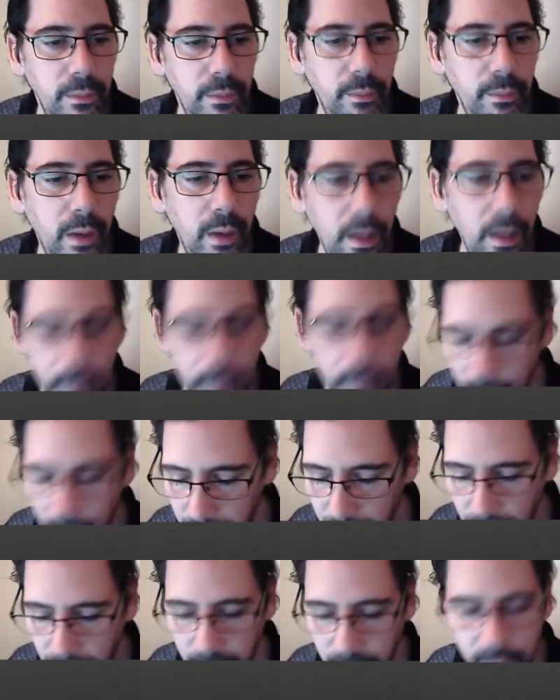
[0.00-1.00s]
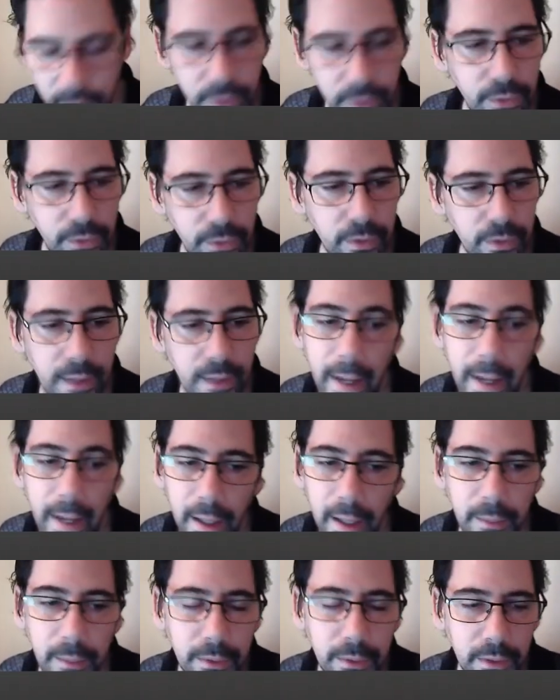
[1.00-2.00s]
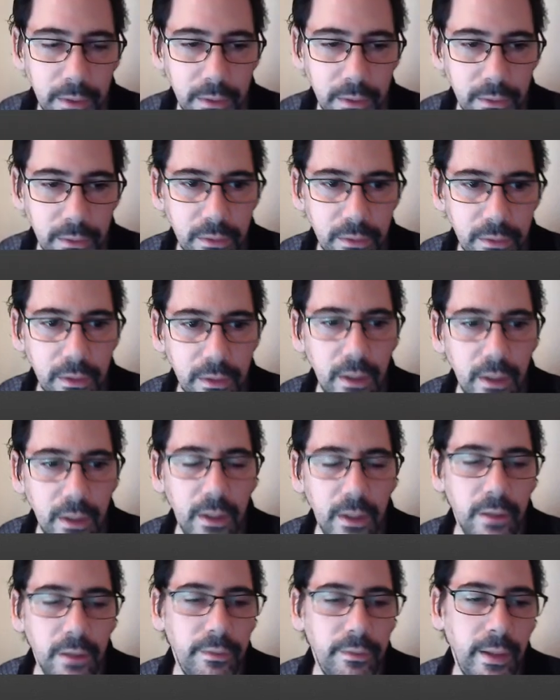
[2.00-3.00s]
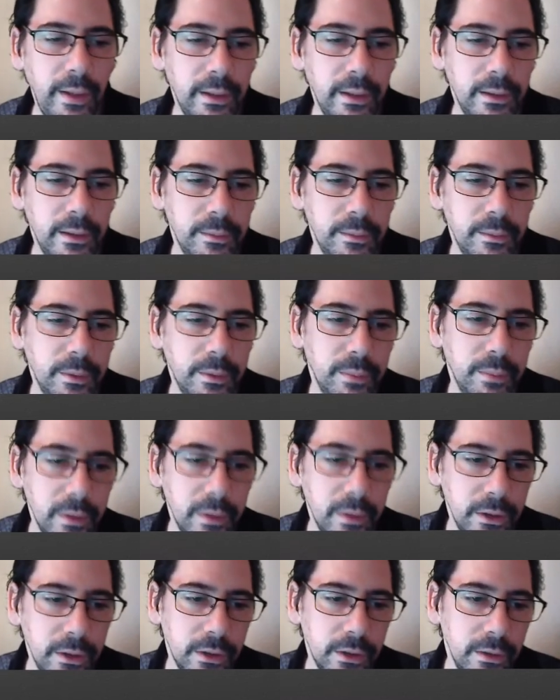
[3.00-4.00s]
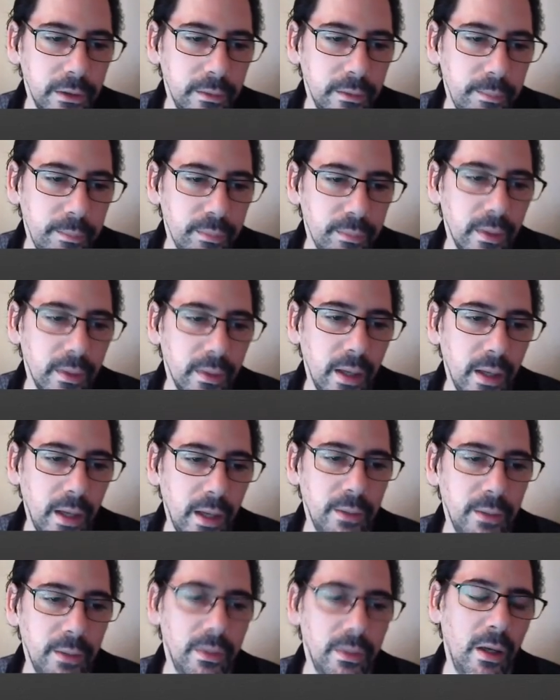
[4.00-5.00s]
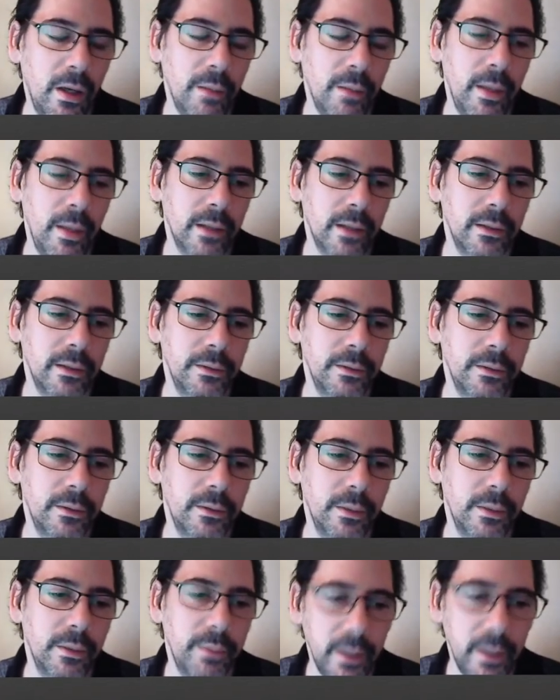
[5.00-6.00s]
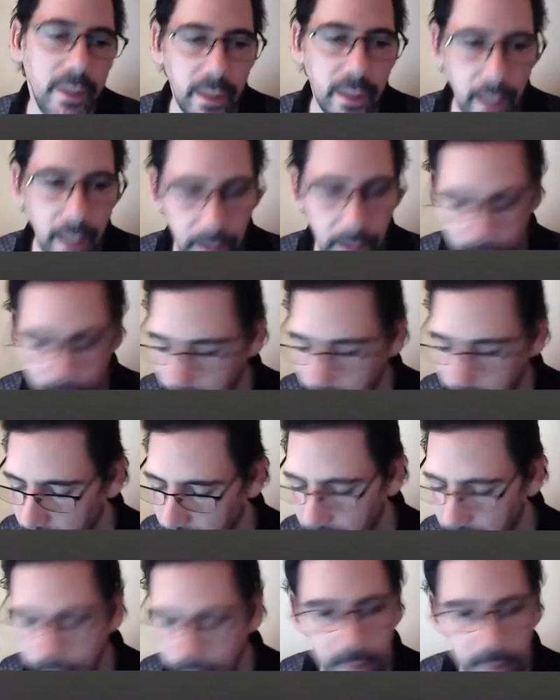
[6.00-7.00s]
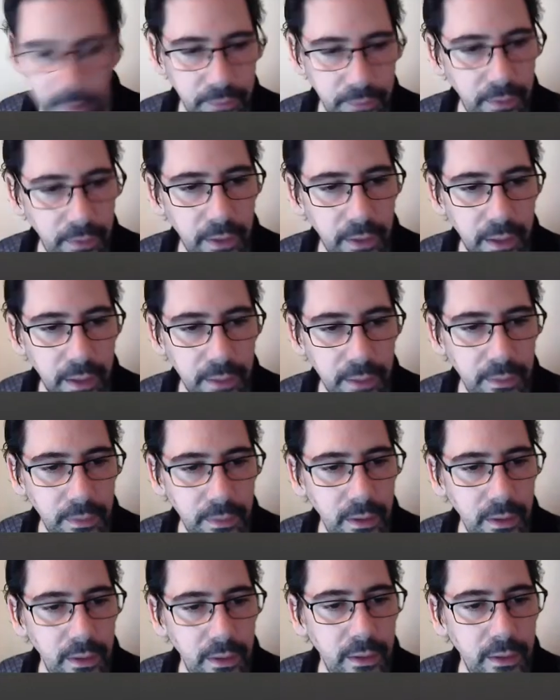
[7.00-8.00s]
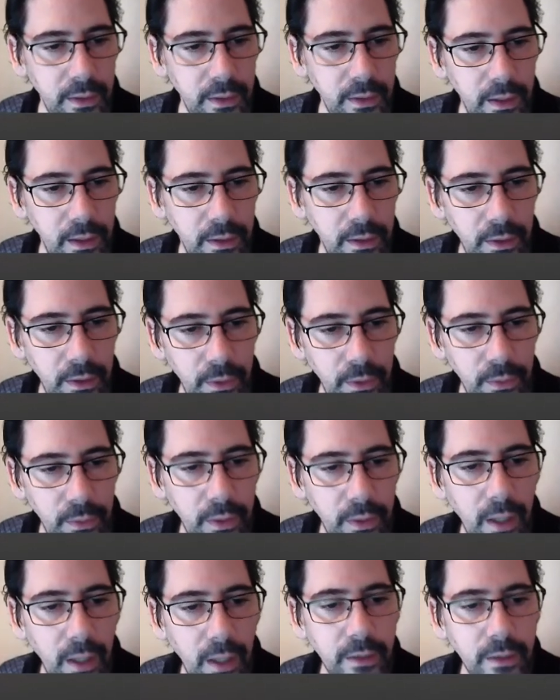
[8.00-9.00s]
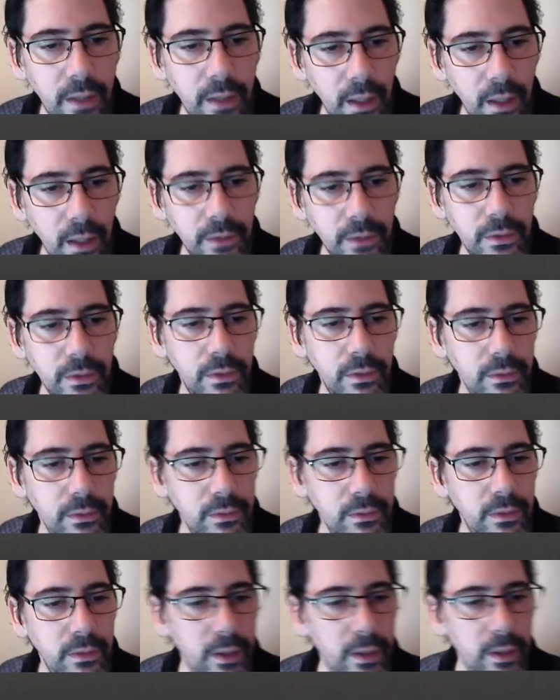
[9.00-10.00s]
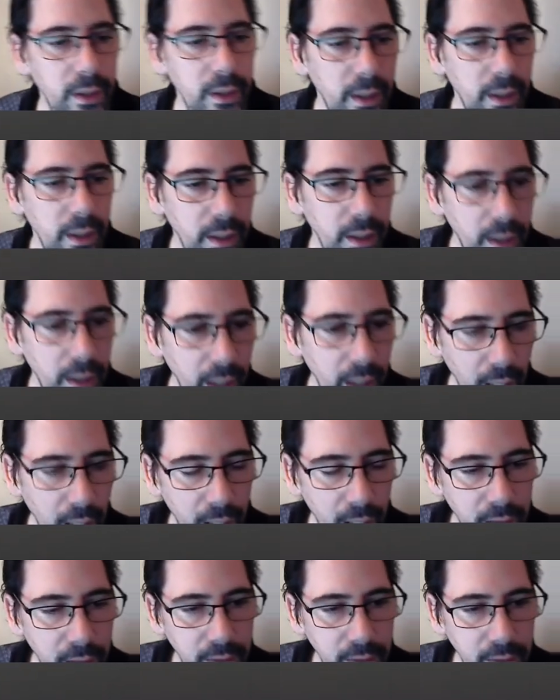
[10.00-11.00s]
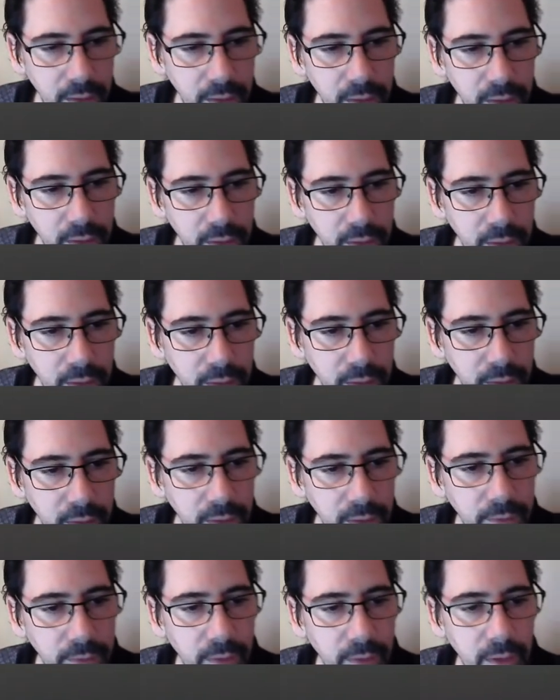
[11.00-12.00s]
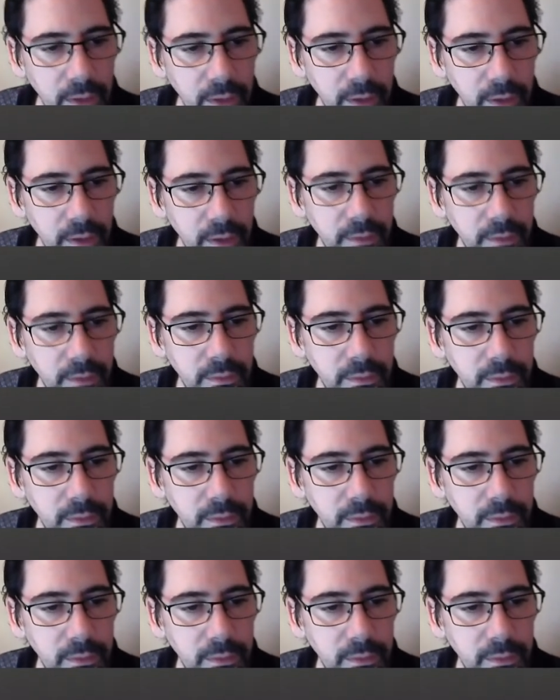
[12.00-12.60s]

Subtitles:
/Bob, and I'm going to use tab to do file name completion, and it would automatically complete it out. And then I'll give it a file name, hello.txt, and if I look at